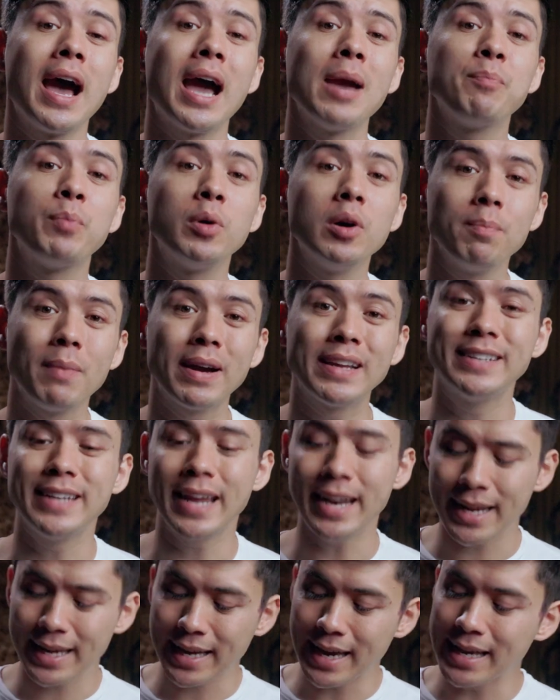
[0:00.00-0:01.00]
I put my
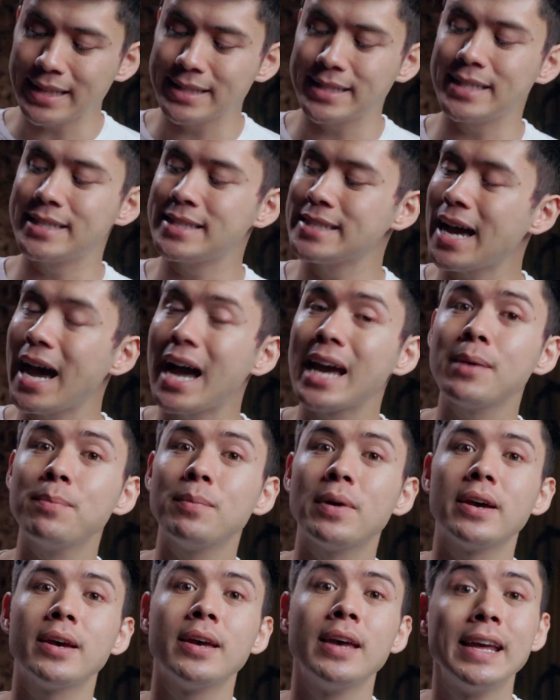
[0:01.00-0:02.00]
dedicated
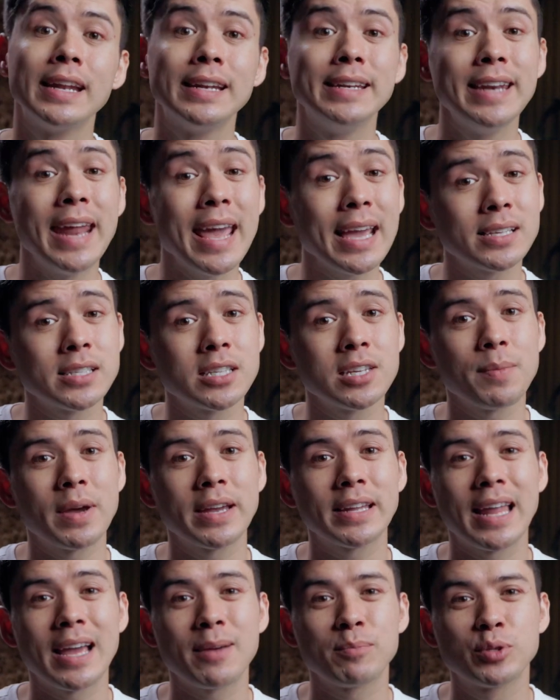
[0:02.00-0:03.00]
timer next to my
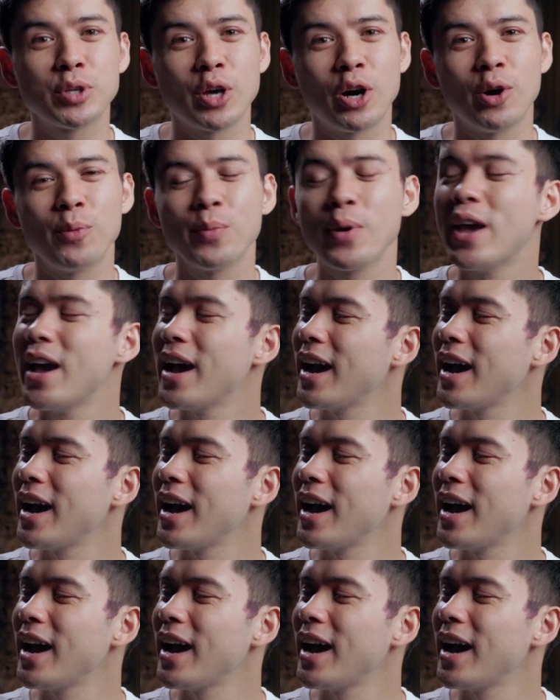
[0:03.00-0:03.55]
laptop,